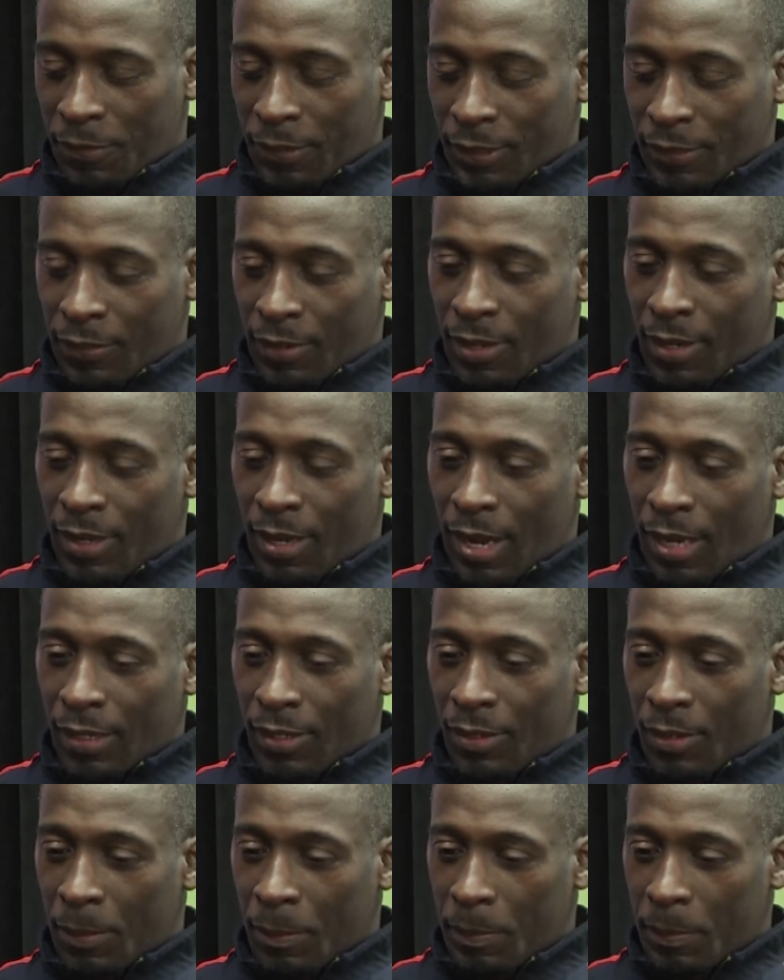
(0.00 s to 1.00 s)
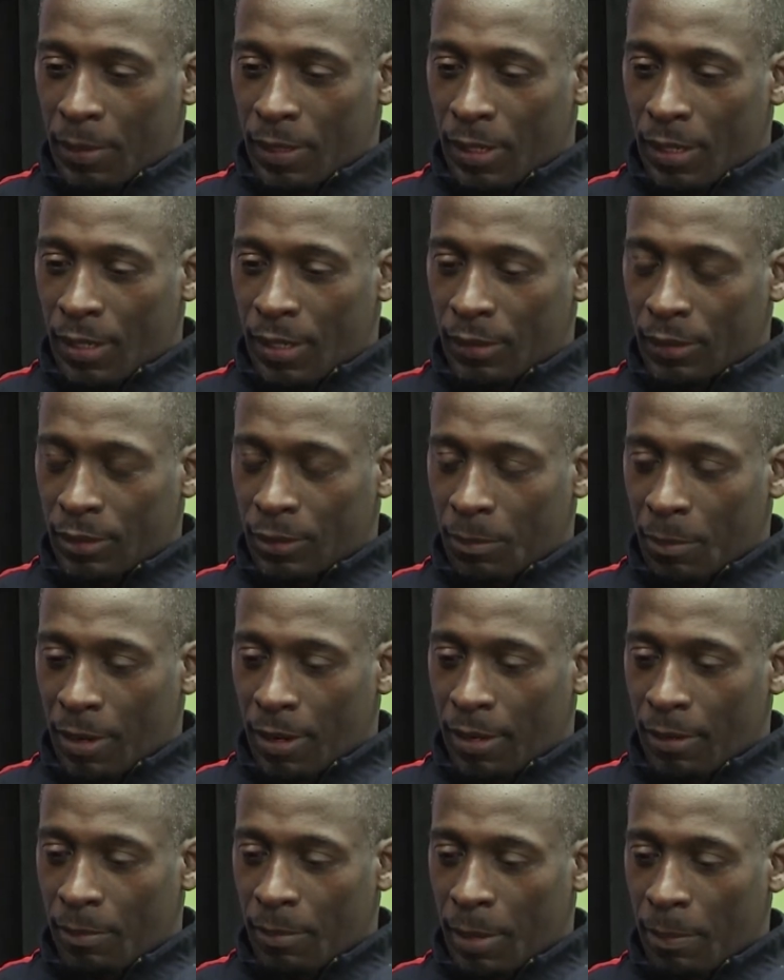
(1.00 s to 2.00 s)
of all, I grew up. So
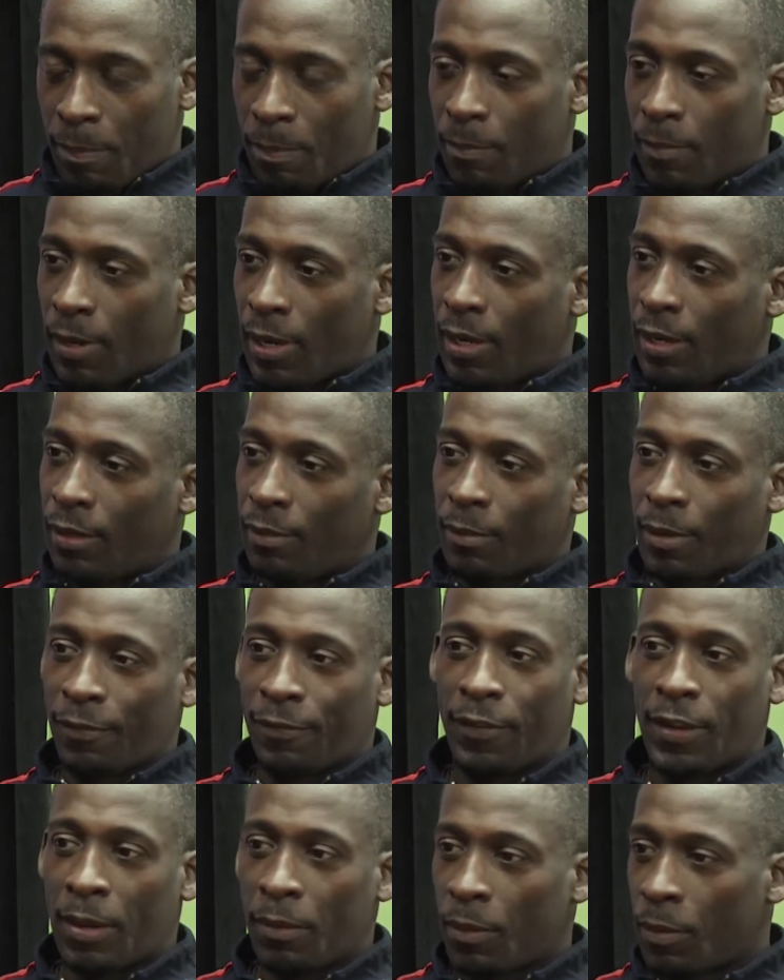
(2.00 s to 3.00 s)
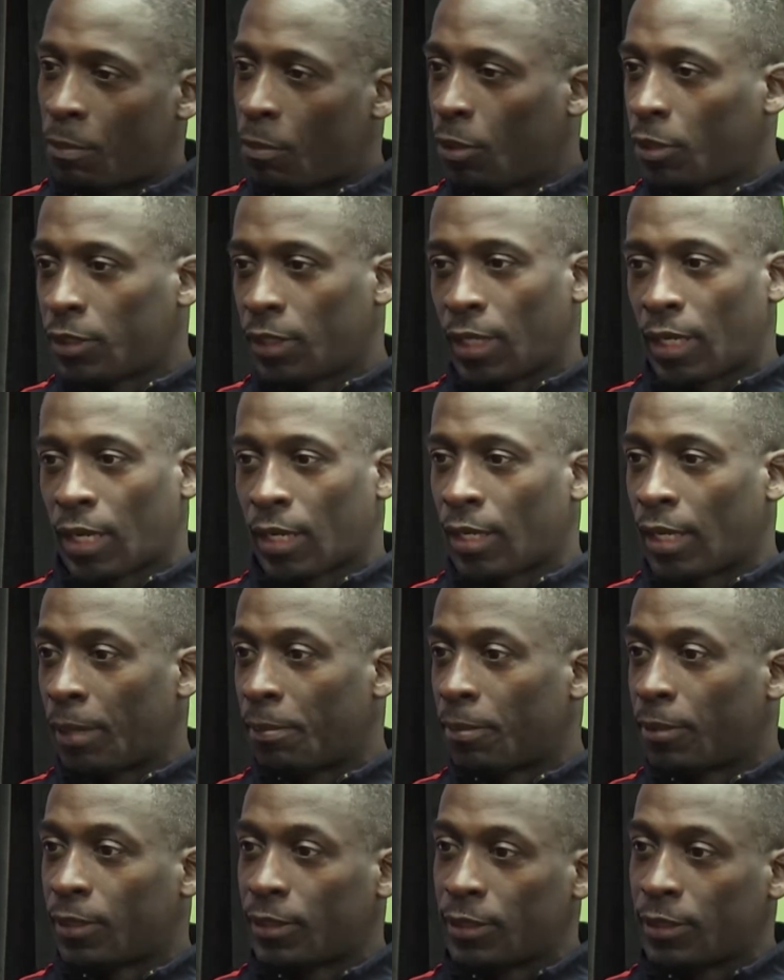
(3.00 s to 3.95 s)
my family were mostly laborers,